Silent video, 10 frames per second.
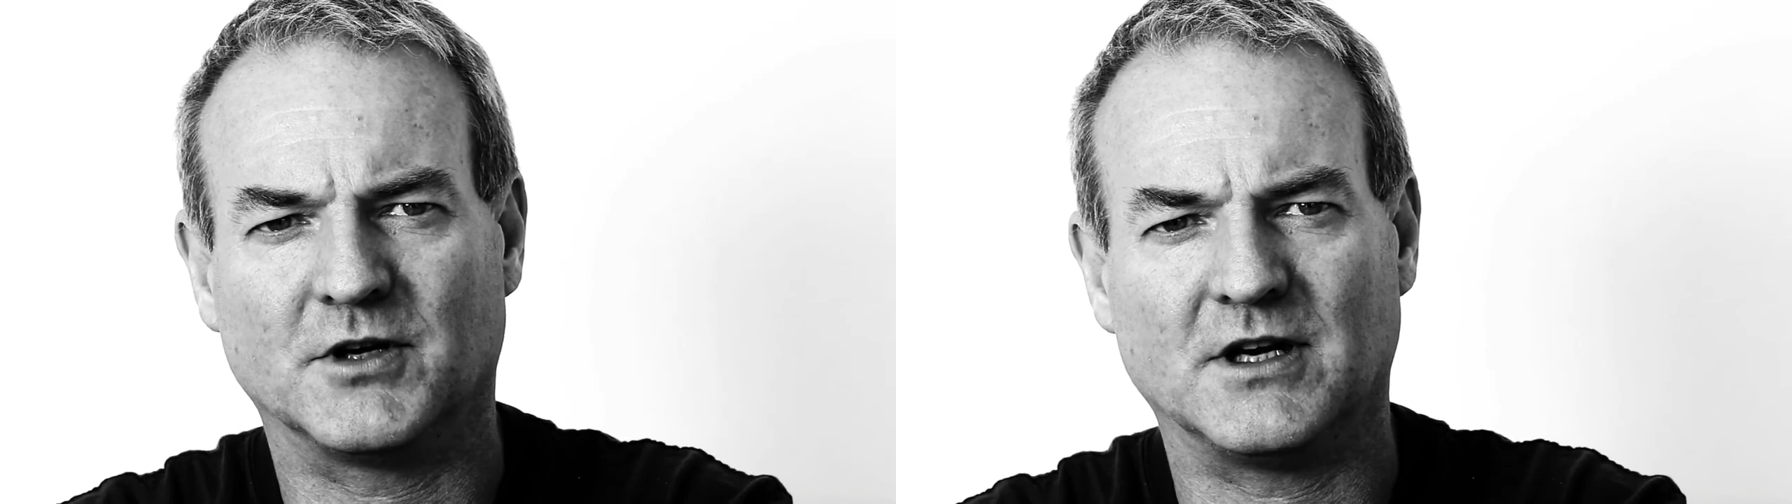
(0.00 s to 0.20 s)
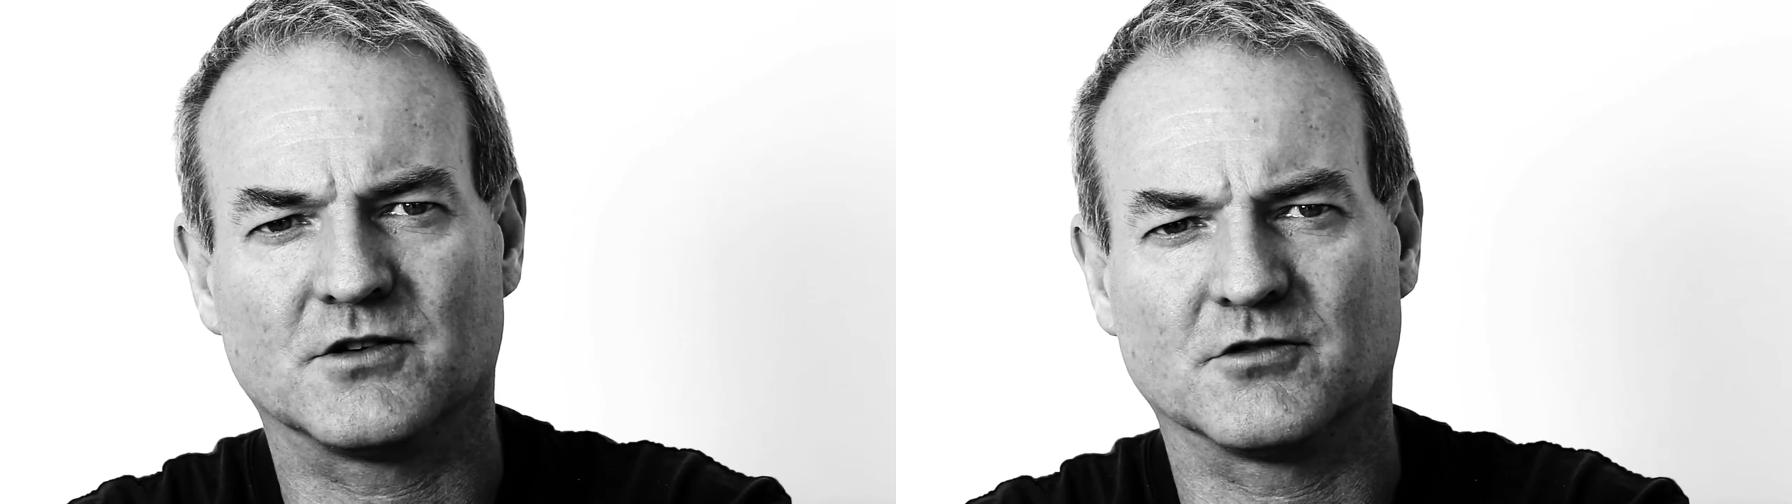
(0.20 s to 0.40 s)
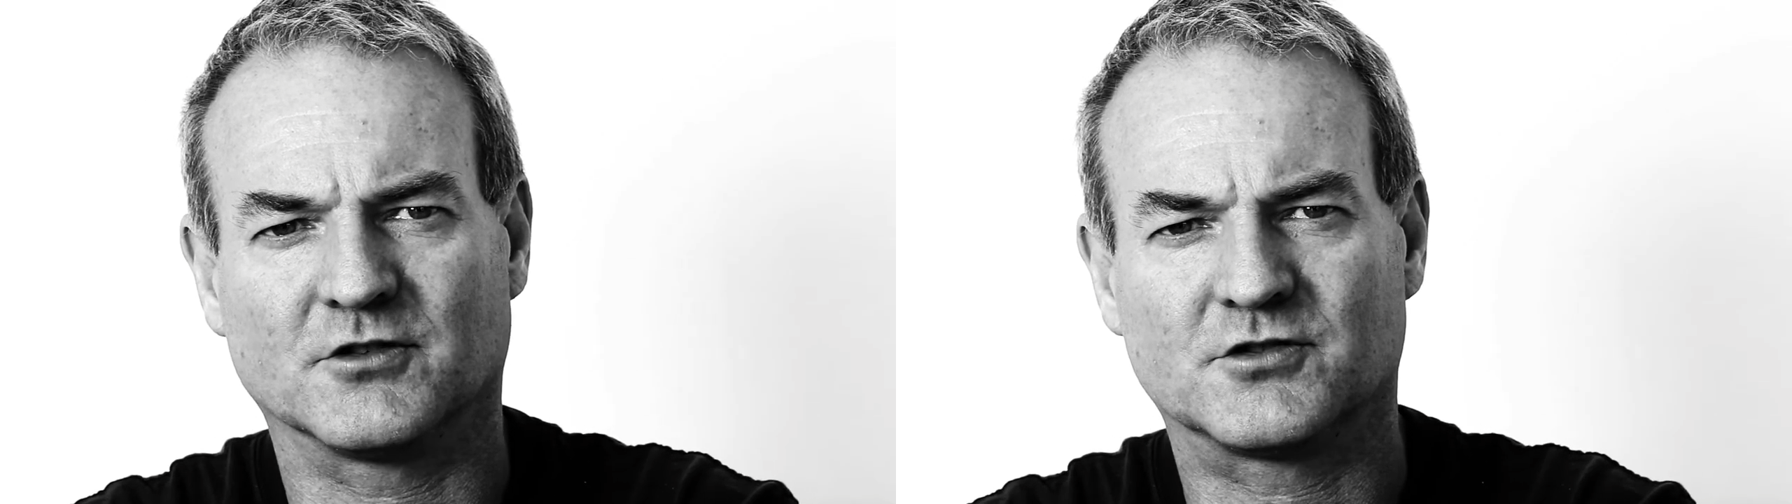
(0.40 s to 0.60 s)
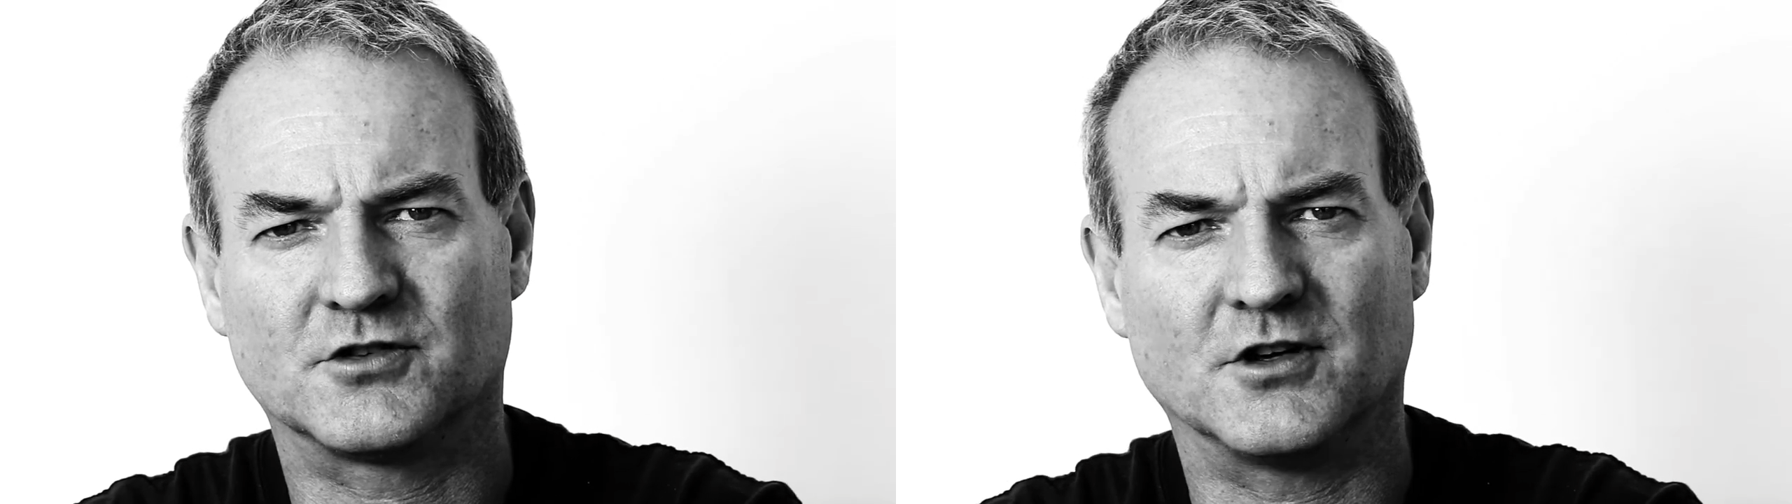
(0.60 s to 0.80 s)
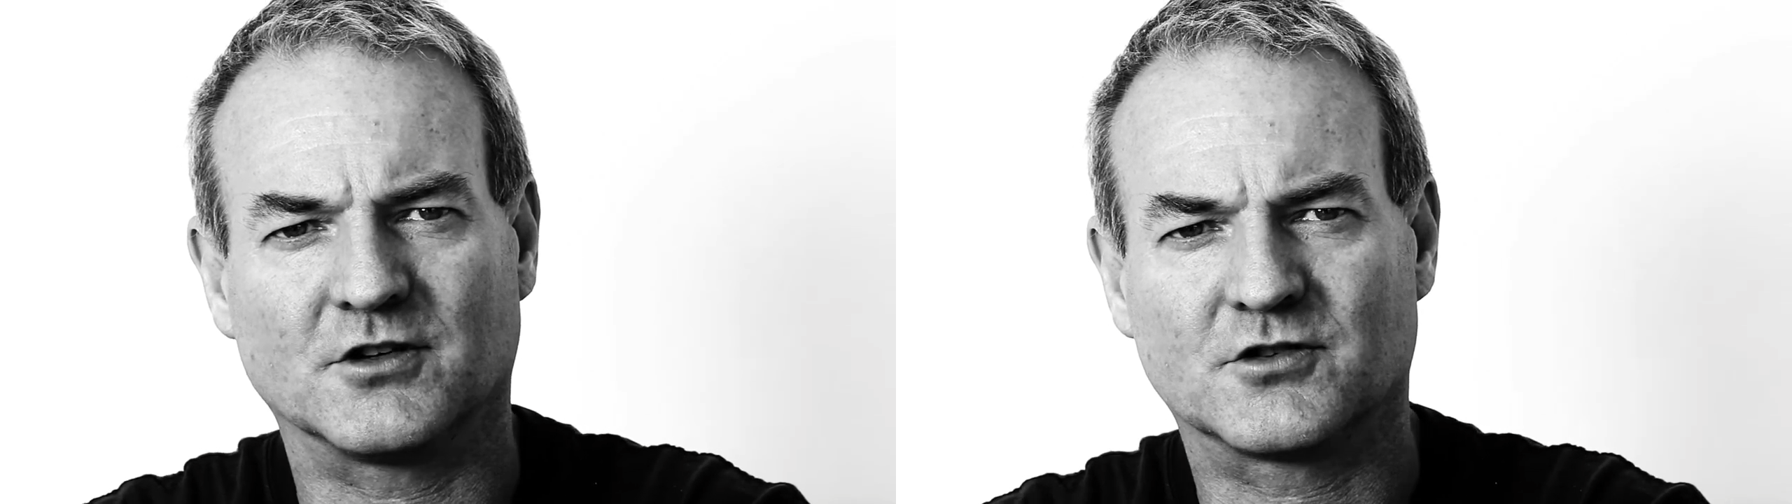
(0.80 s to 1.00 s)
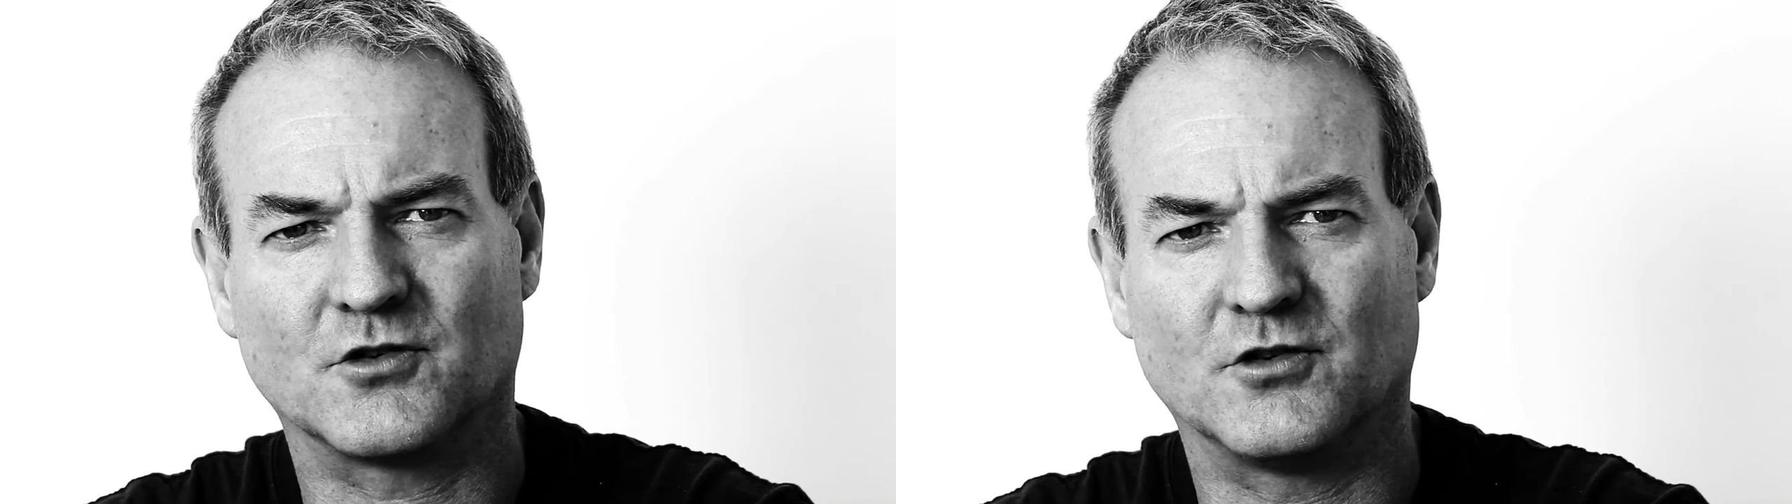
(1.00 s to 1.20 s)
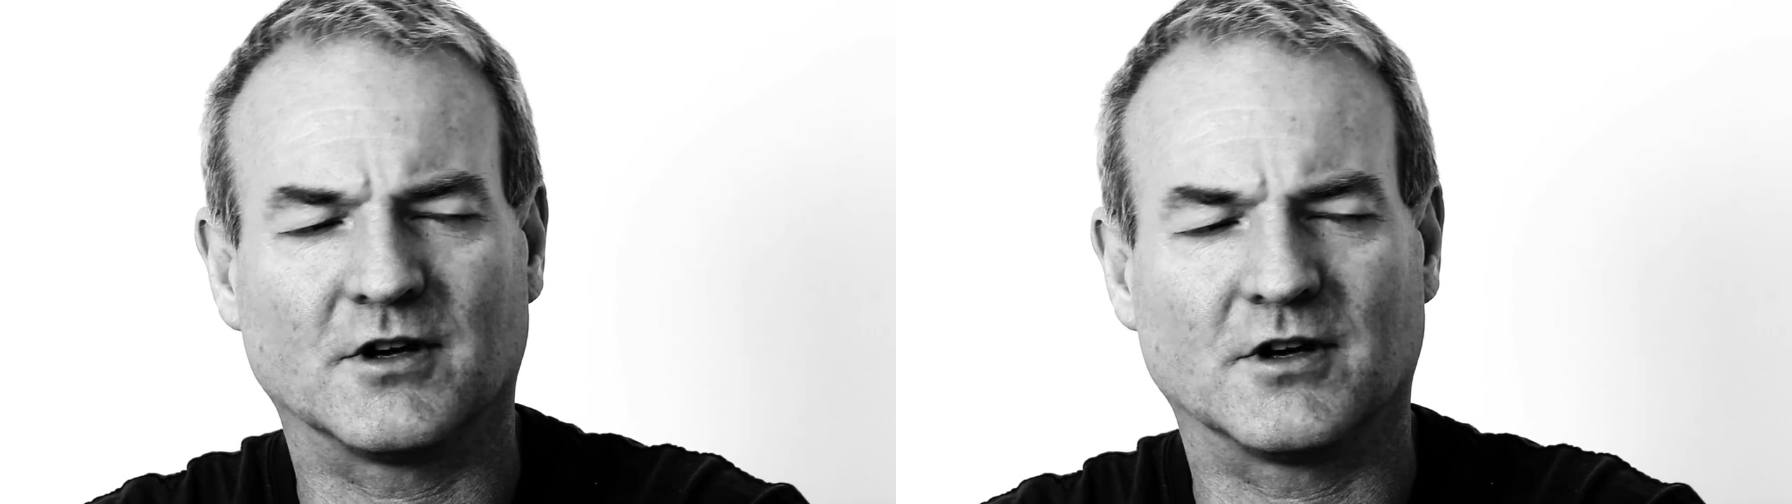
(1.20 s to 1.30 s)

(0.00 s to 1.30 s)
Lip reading: put into research